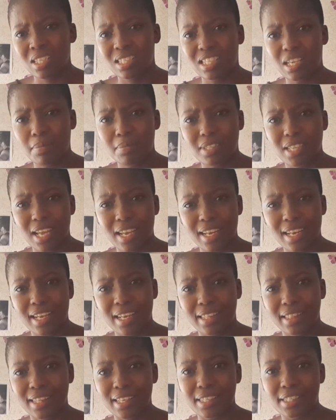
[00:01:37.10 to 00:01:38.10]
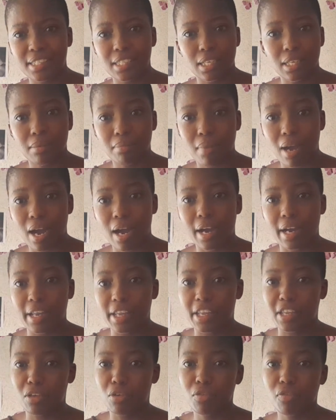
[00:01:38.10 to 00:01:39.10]
Samsung A13, my
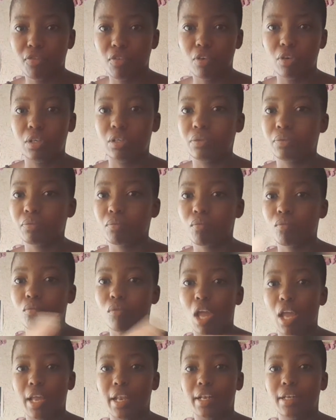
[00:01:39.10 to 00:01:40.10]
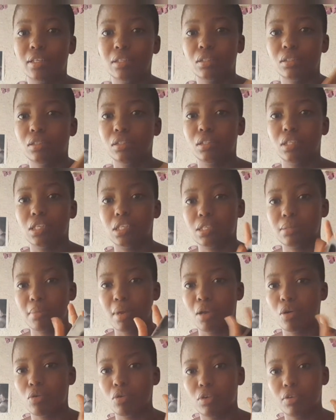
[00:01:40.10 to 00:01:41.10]
new phone, and this is
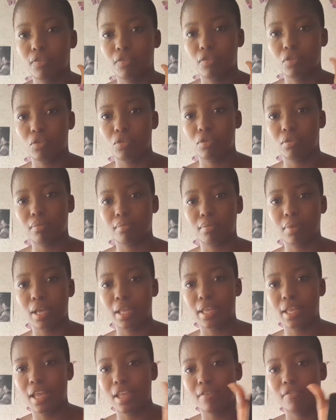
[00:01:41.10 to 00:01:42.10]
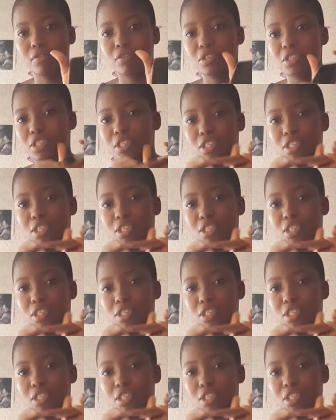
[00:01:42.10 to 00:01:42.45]
my old phone, my iPhone